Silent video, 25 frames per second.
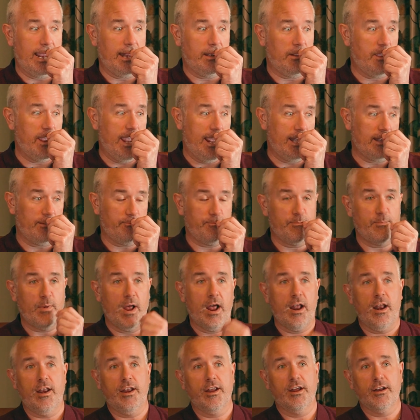and I had
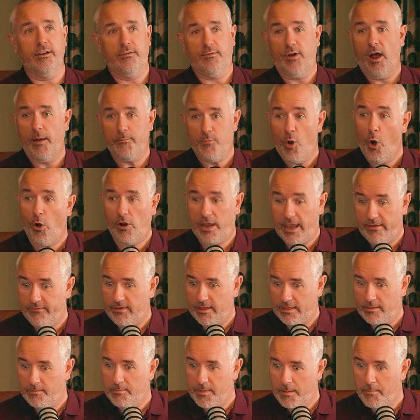I'm not
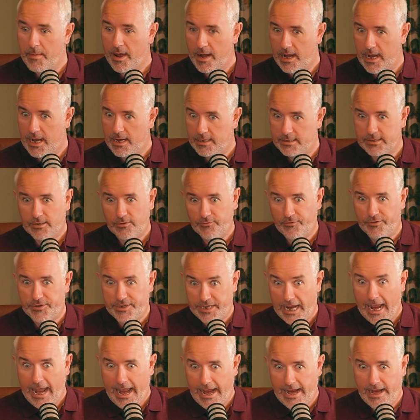giving them the money until the
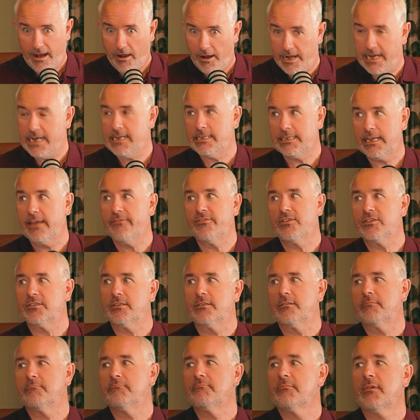day I need to give it to them.